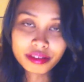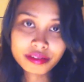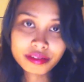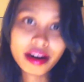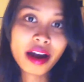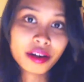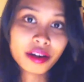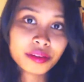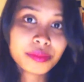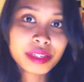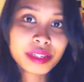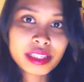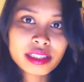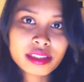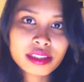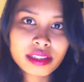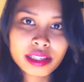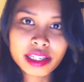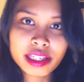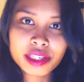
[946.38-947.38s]
around
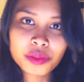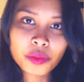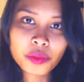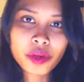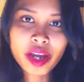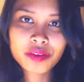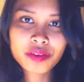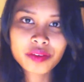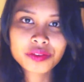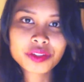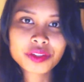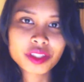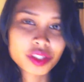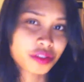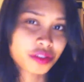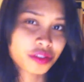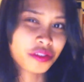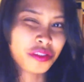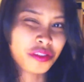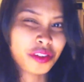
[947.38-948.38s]
me, they don't have
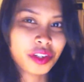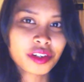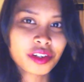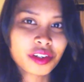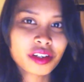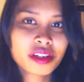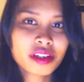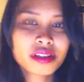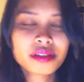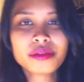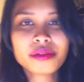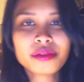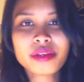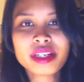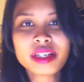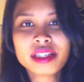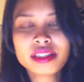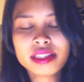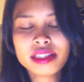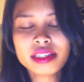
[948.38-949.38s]
such fear
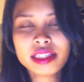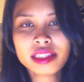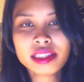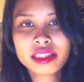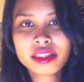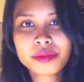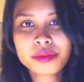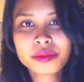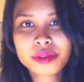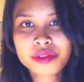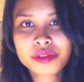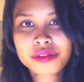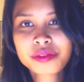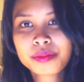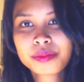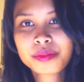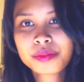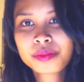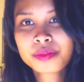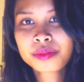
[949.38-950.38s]
when dealing with,
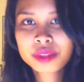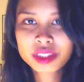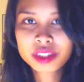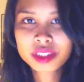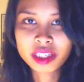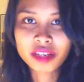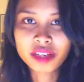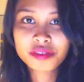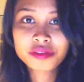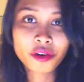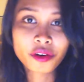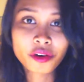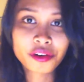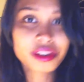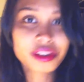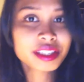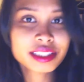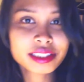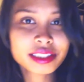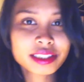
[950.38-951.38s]
say,
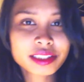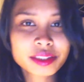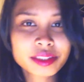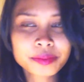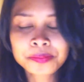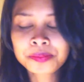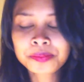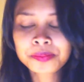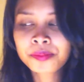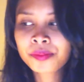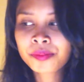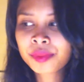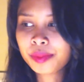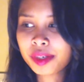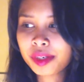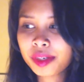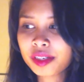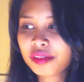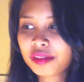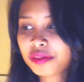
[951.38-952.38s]
foreigners.
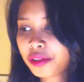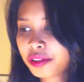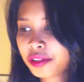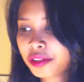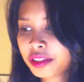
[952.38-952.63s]
But of